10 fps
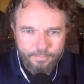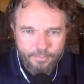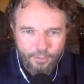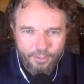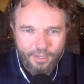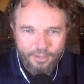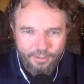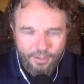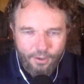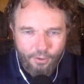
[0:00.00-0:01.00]
Okay,
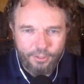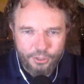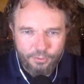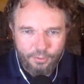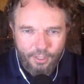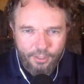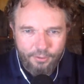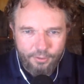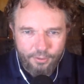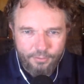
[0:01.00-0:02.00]
yeah. Oh, the troll
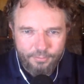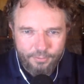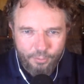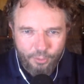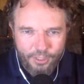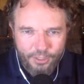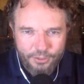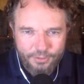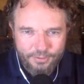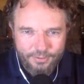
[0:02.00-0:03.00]
under the the
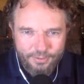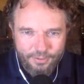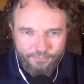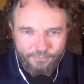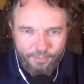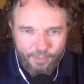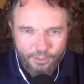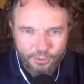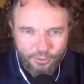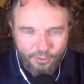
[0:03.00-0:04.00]
bridge, the
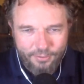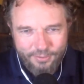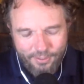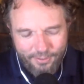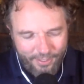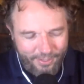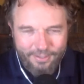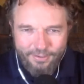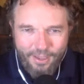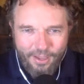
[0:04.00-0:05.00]
Fremont yeah, yeah. troll. Okay,
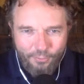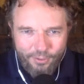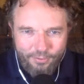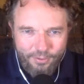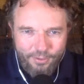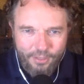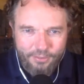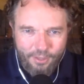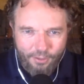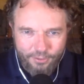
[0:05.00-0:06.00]
yeah. Well, you
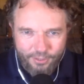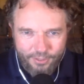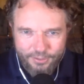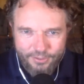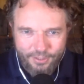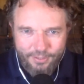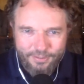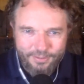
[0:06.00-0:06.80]
that's all you need to see.